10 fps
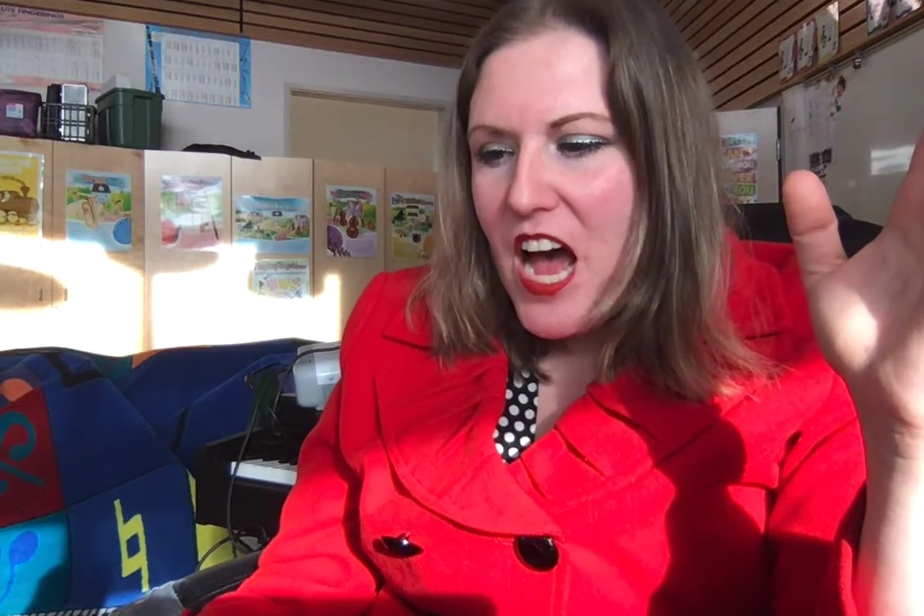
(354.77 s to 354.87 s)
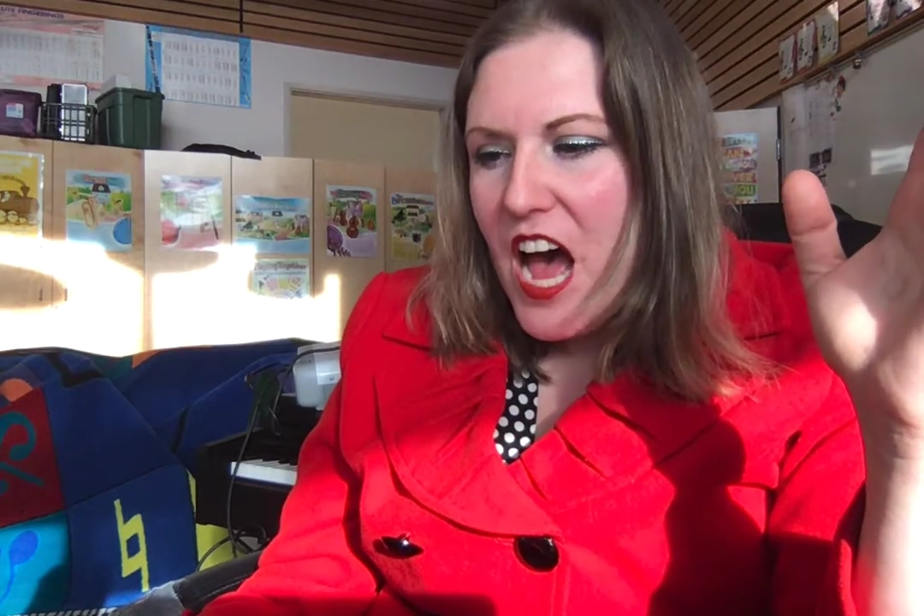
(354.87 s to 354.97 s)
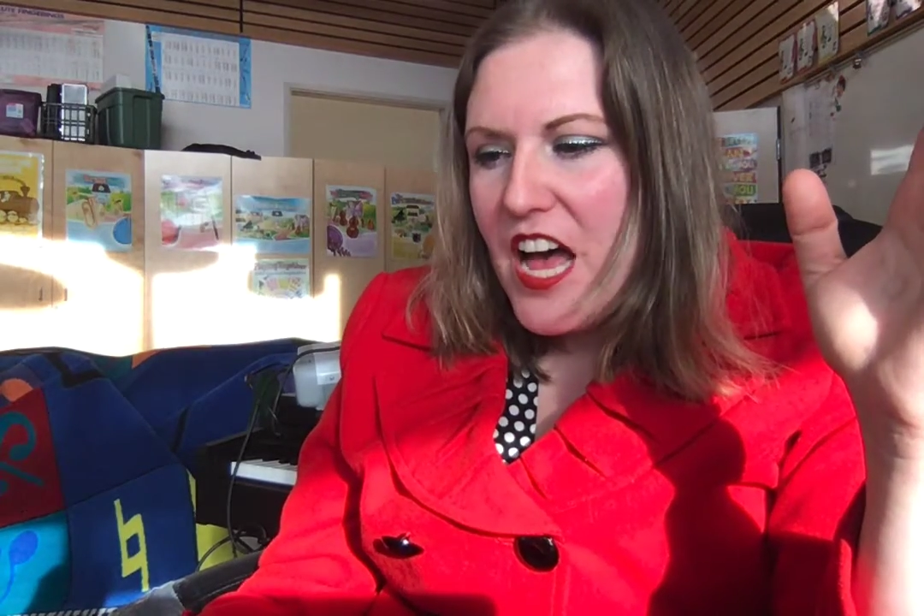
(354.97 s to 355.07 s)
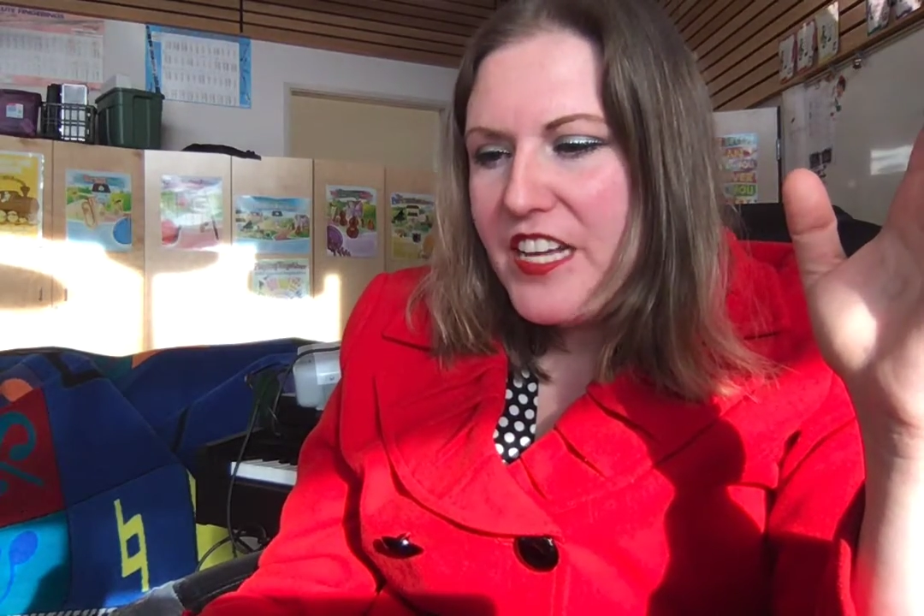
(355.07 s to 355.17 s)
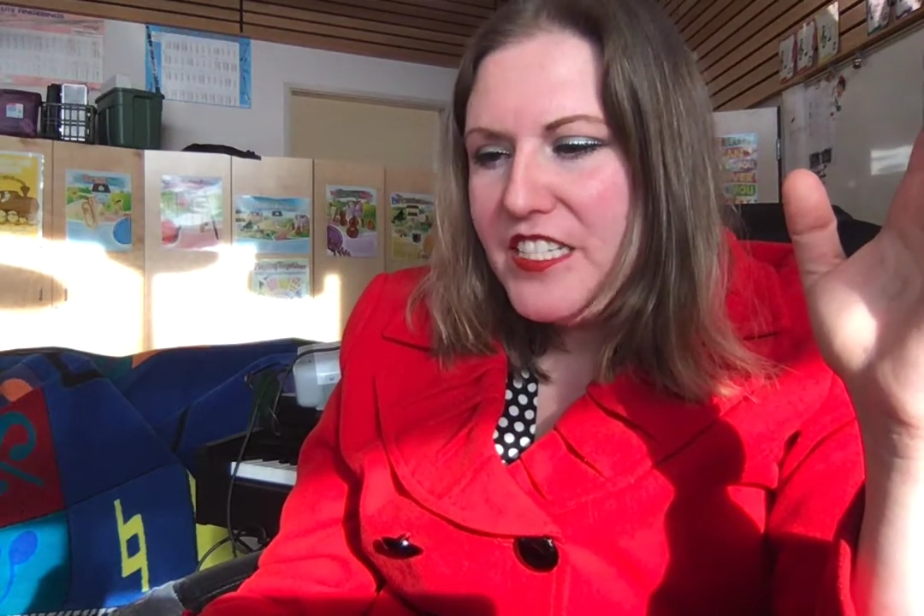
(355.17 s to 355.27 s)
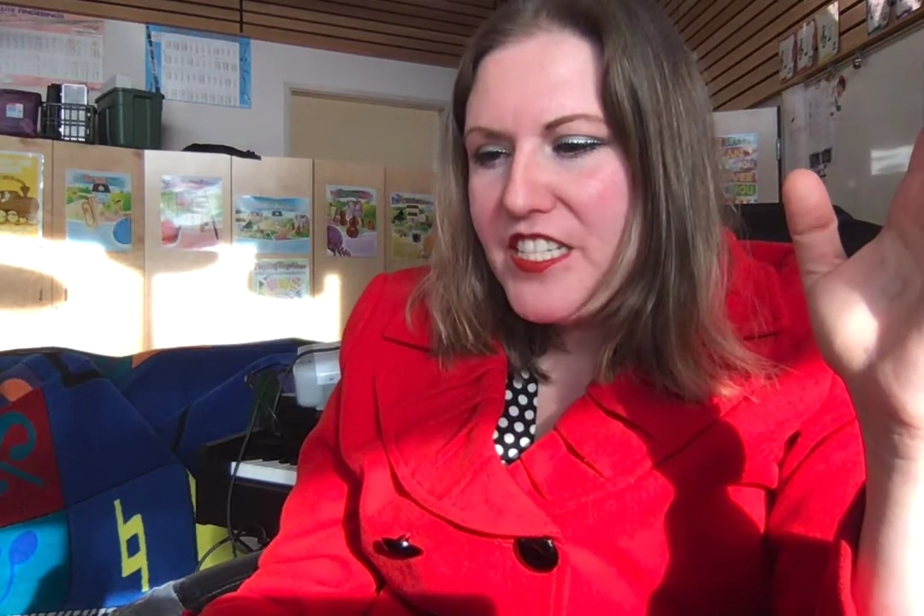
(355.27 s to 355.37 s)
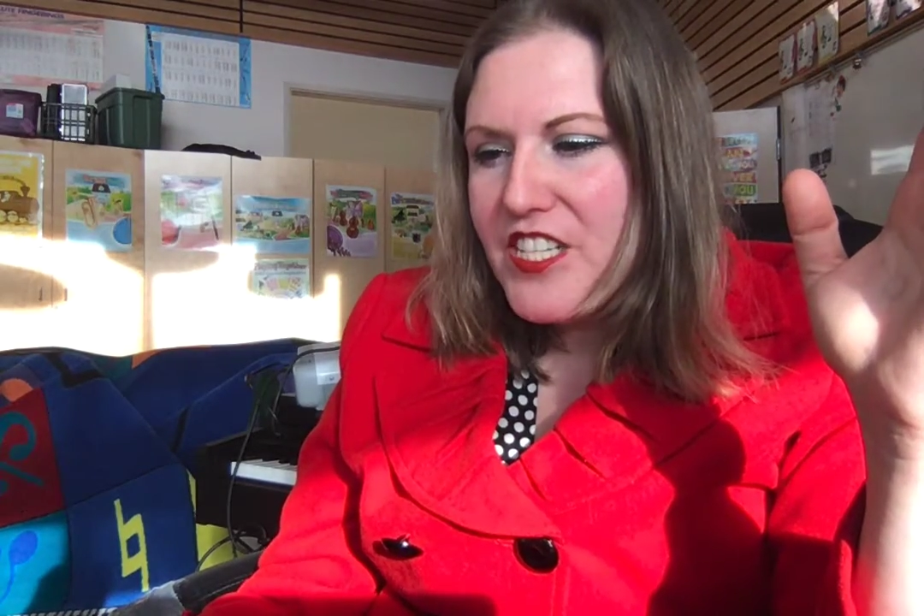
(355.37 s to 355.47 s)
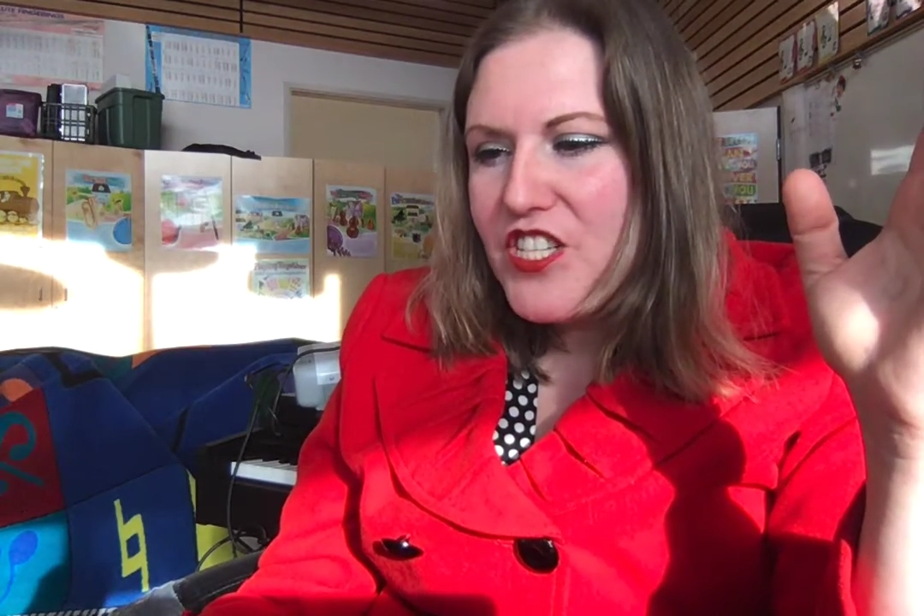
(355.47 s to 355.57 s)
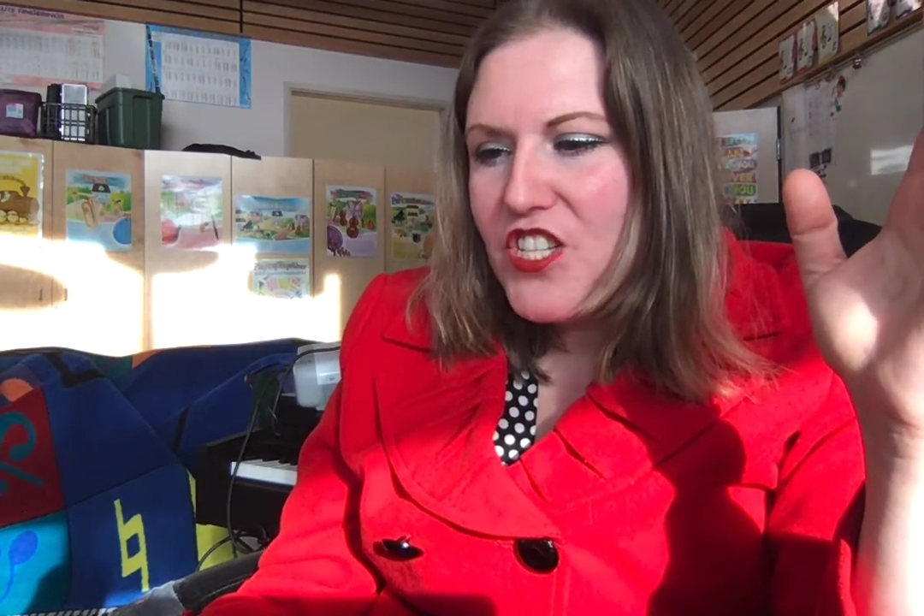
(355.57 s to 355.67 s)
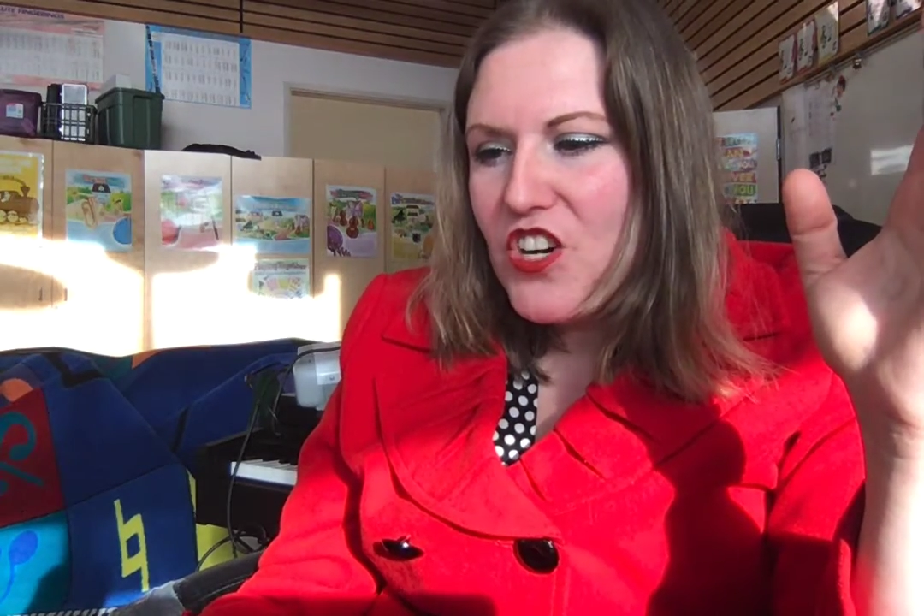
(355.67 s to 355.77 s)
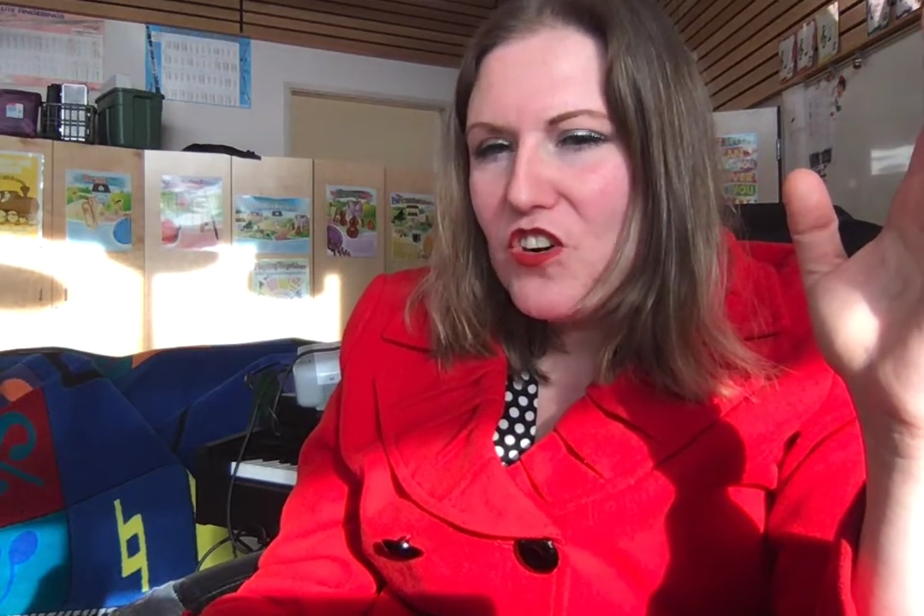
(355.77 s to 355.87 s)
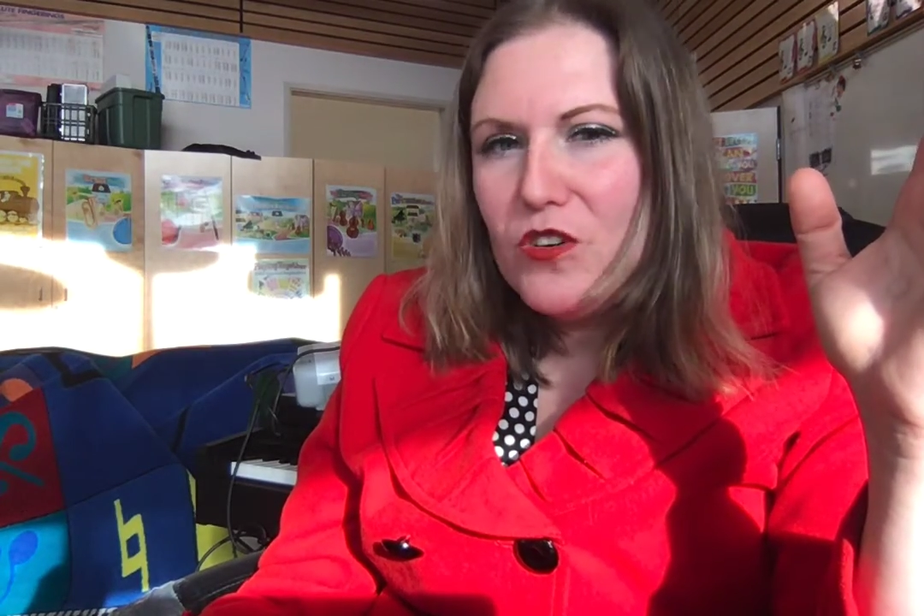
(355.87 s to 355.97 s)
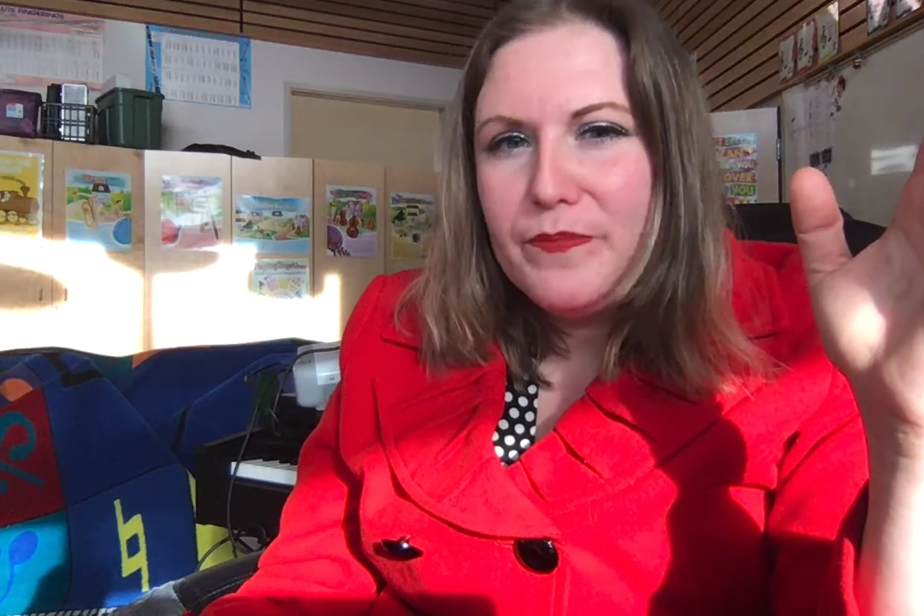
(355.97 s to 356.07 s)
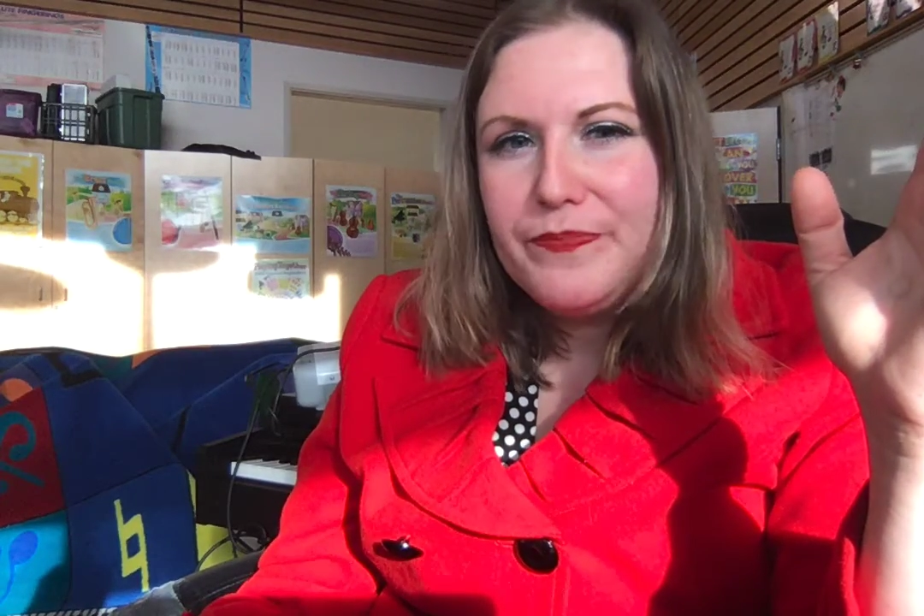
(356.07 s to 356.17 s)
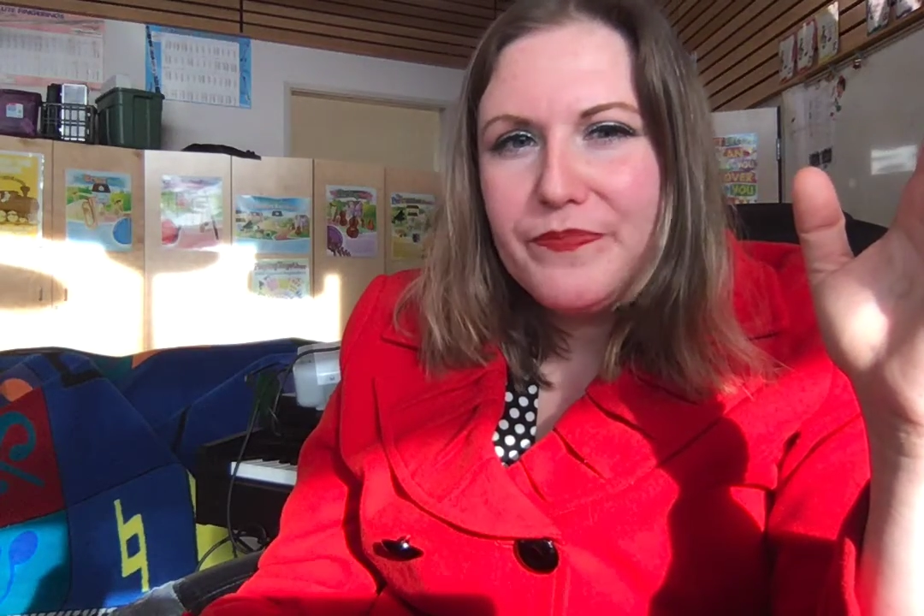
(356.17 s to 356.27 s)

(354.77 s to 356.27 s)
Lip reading: And so